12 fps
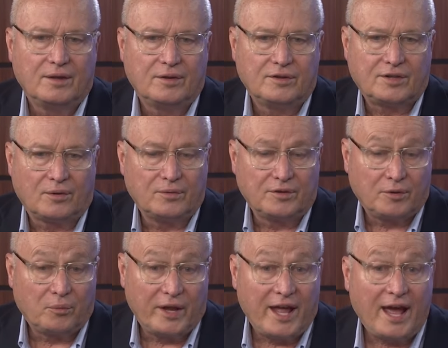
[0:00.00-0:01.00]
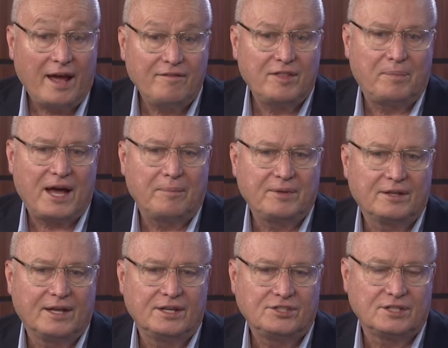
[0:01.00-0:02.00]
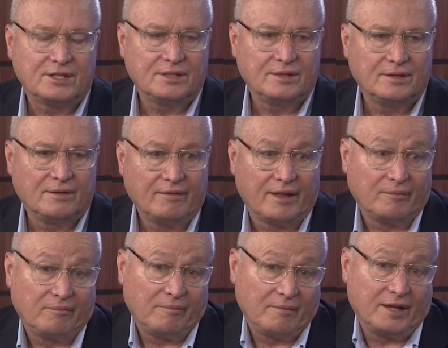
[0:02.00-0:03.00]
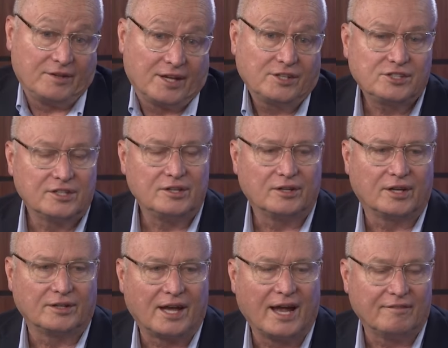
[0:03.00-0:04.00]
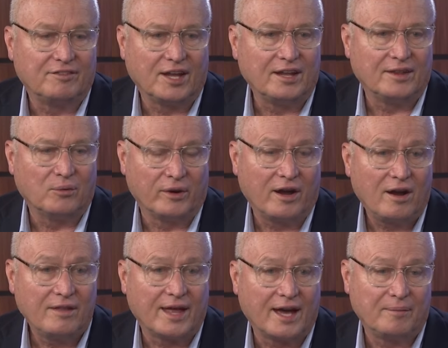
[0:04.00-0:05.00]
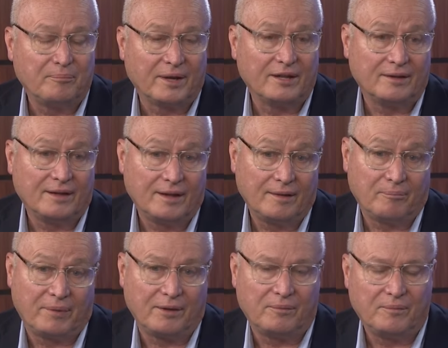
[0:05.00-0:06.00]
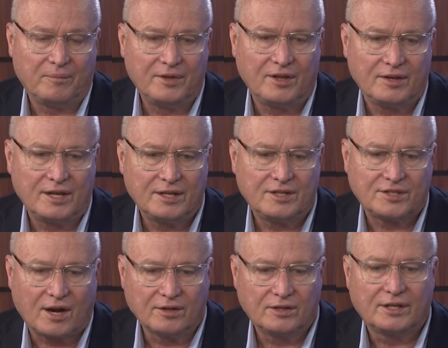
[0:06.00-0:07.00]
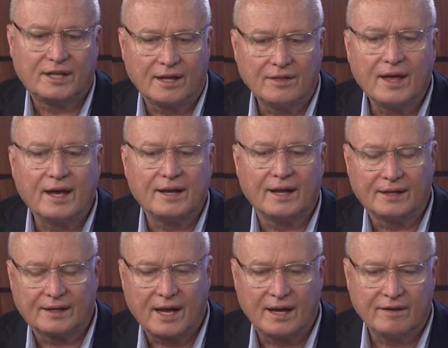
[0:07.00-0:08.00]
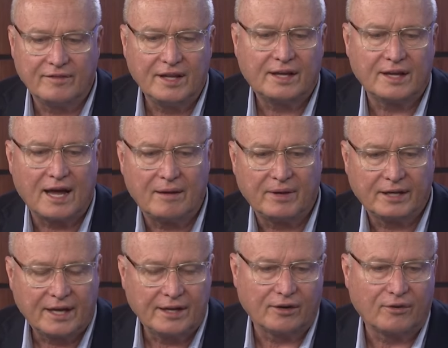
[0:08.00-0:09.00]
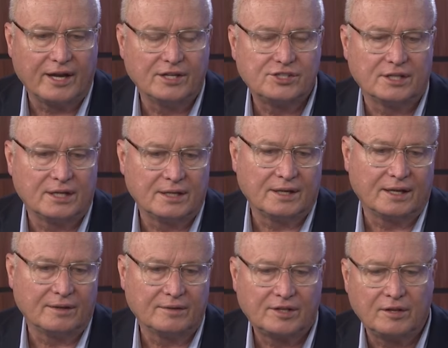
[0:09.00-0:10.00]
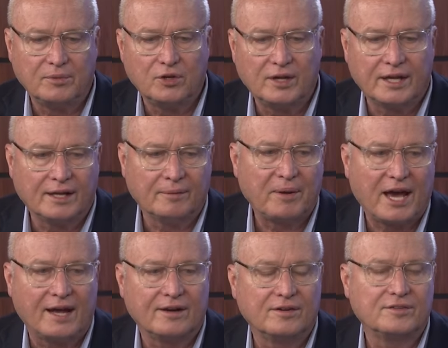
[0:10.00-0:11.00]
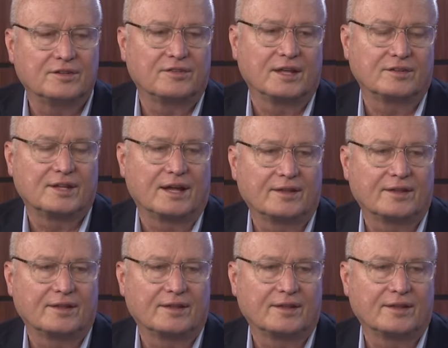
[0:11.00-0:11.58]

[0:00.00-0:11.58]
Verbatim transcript: So we have the population that essentially you could kind of say that we are that, but you need to start looking then at kind of economic integration and commuting patterns and things like